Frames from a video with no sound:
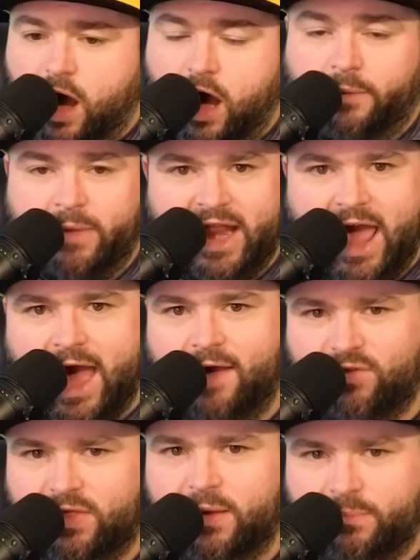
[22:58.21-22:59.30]
And
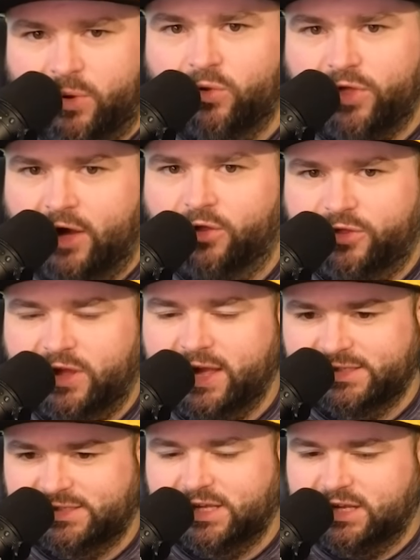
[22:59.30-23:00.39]
having them both healthy
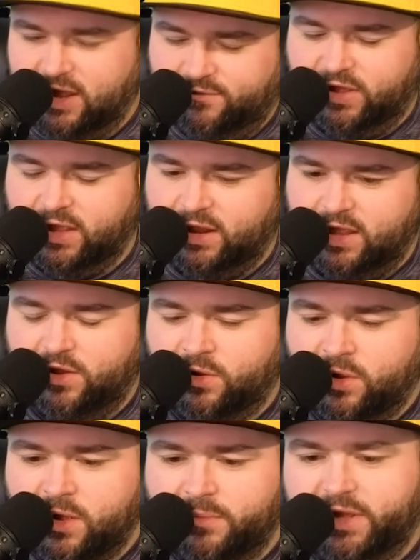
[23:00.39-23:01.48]
is significant here,
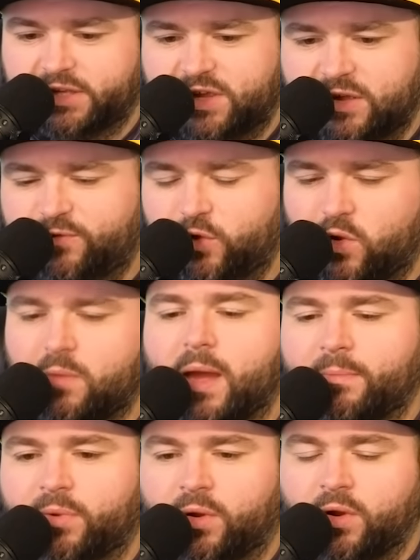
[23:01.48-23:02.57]
because if you
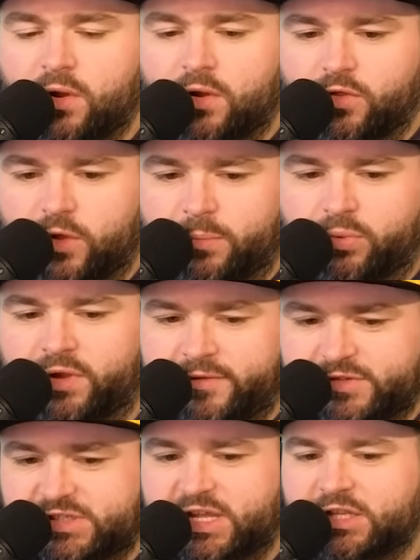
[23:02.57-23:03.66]
remember the brief
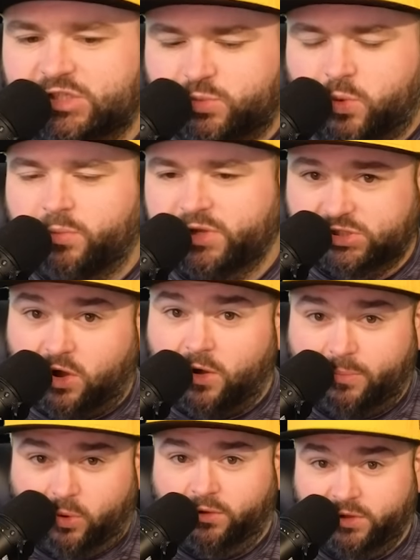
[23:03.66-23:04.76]
stints where we saw
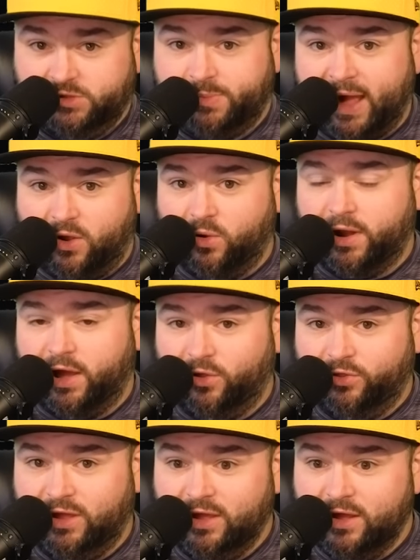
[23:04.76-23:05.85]
Portland's backcourt
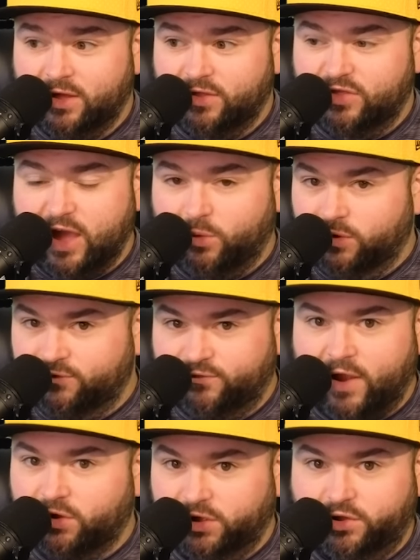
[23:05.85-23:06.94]
healthy, they were
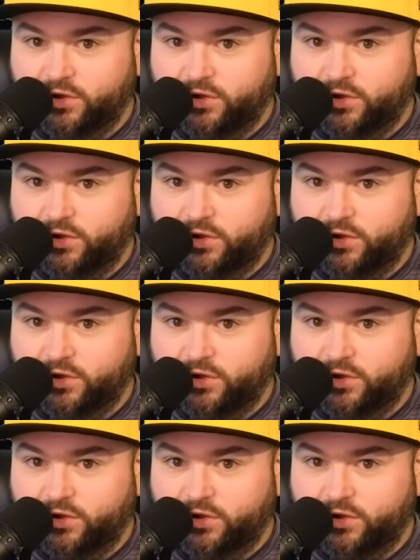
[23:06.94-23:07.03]
very good